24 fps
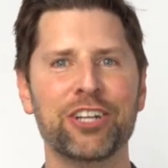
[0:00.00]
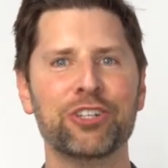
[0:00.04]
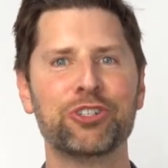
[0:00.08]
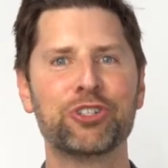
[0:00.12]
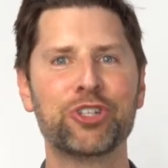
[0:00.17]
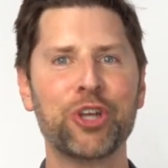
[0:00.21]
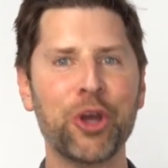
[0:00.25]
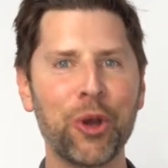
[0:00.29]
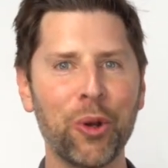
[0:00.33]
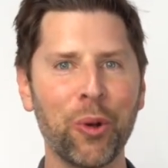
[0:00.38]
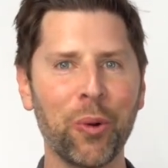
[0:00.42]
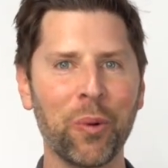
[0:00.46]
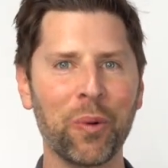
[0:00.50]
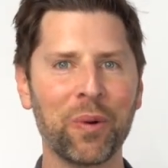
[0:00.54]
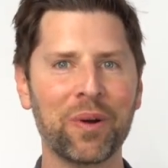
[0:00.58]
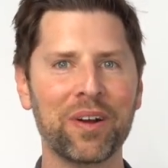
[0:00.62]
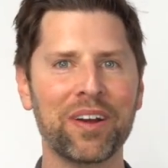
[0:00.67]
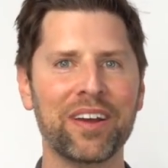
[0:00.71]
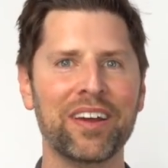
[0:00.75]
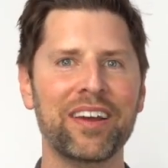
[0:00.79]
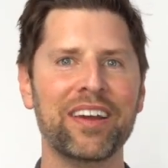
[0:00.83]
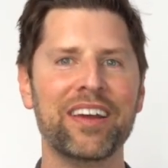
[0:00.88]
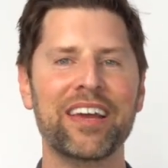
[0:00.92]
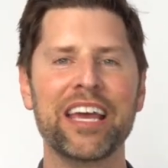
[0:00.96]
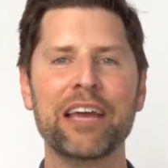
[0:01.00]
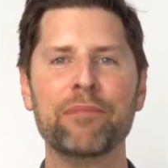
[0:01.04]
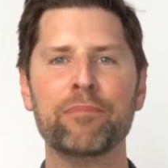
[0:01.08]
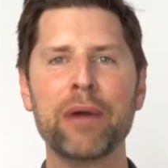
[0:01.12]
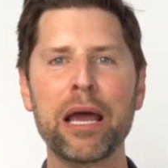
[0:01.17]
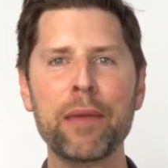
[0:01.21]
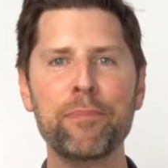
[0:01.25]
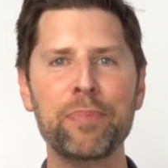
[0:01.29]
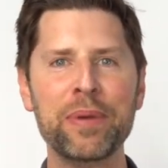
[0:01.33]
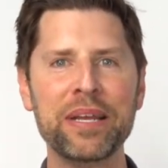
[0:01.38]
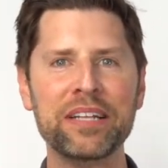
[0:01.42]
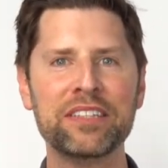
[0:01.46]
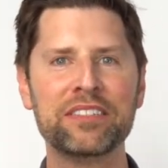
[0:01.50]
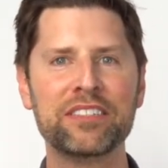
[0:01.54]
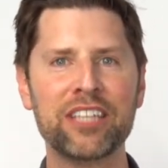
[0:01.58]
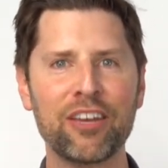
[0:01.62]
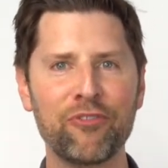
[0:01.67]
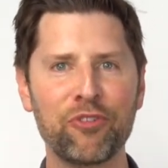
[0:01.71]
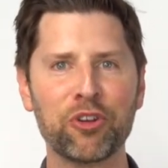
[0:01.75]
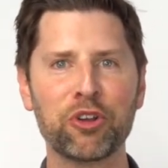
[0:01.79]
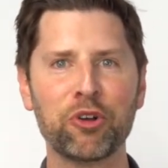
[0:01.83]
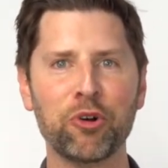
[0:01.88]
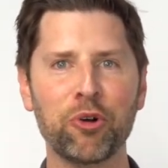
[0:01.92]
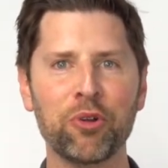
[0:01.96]
Two, it might be
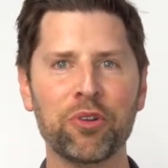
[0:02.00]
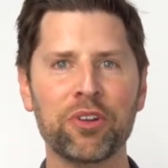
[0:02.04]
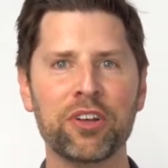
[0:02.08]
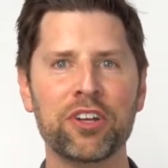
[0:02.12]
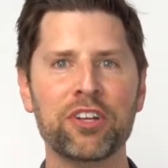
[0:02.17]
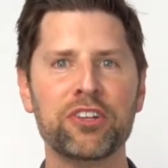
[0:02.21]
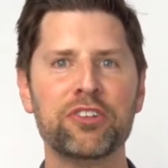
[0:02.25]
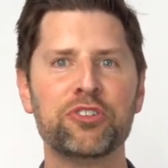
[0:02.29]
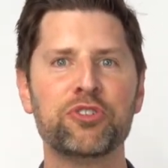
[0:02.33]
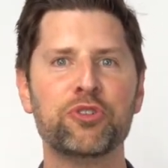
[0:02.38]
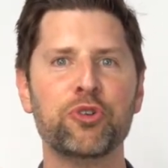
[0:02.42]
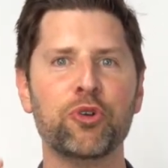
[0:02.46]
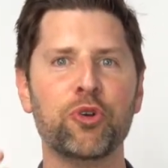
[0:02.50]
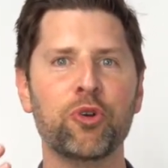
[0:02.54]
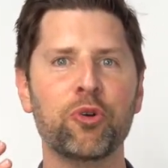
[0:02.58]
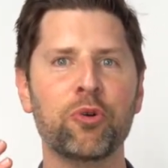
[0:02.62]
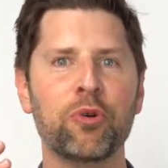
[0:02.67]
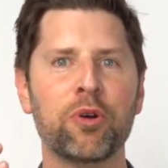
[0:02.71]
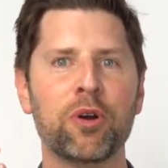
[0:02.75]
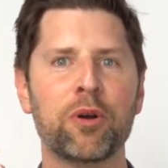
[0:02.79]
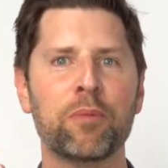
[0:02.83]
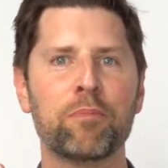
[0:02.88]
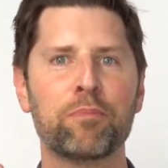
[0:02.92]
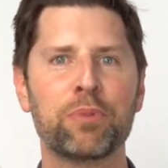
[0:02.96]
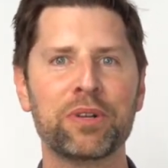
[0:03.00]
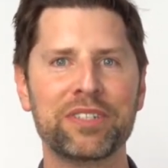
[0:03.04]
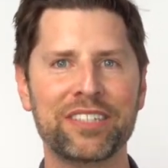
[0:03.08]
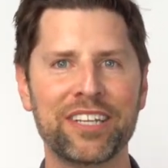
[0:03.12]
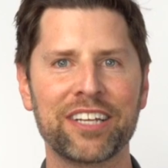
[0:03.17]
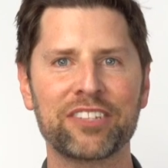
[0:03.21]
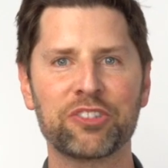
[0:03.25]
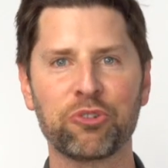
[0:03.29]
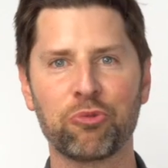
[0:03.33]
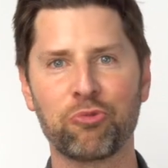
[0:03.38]
difficult to predict a